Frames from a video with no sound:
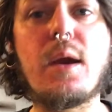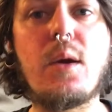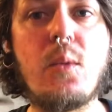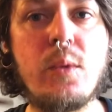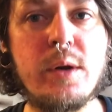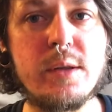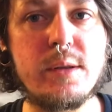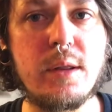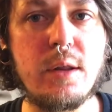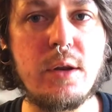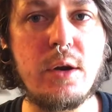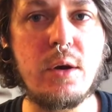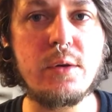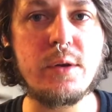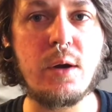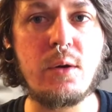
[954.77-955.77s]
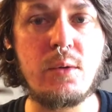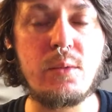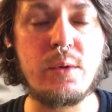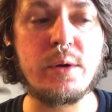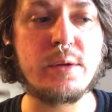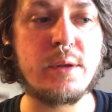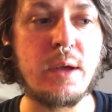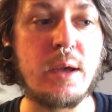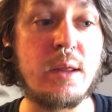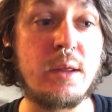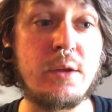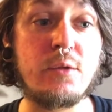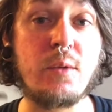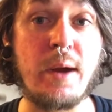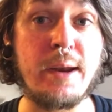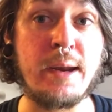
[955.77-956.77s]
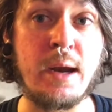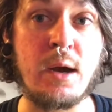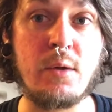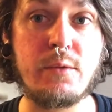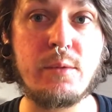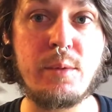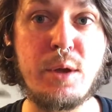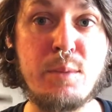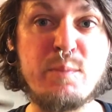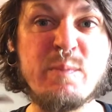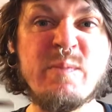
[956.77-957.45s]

When it's in the nose, I won't want to say, at least right now for me,